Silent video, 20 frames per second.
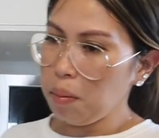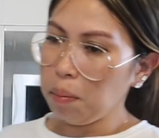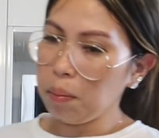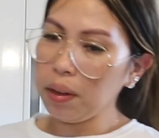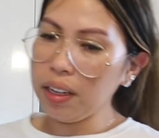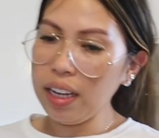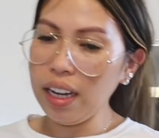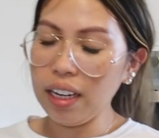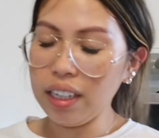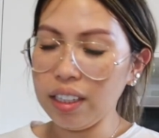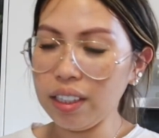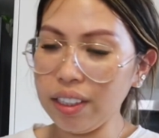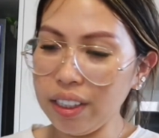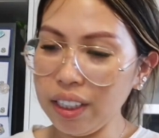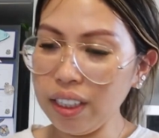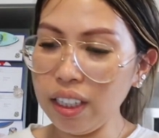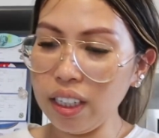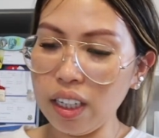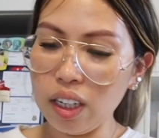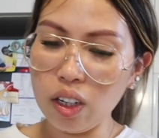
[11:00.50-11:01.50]
But yeah,
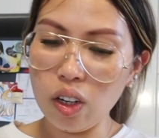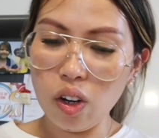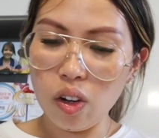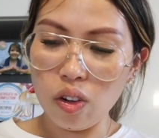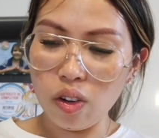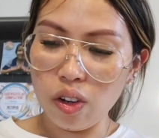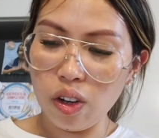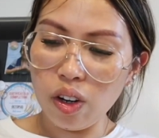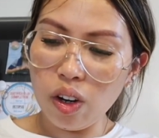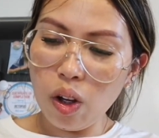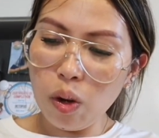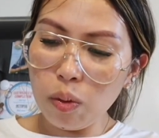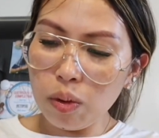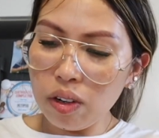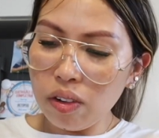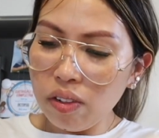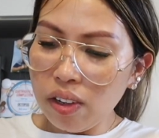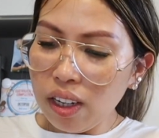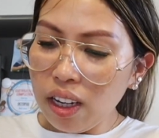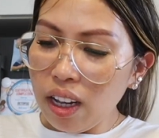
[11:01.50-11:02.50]
she didn't know. You know,
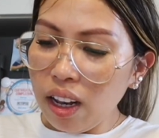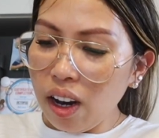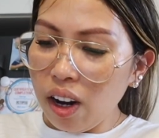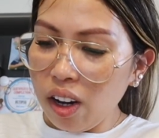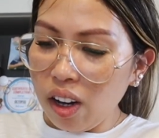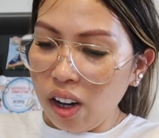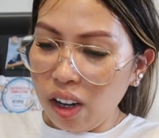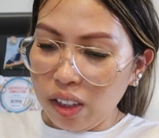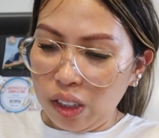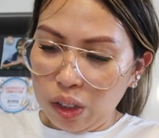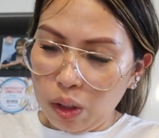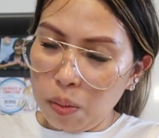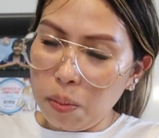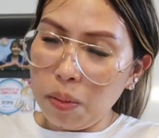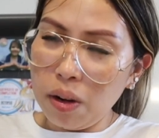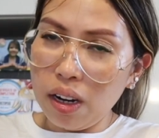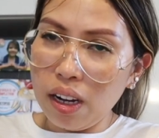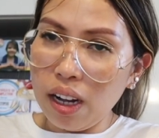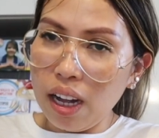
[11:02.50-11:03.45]
we're regular customer,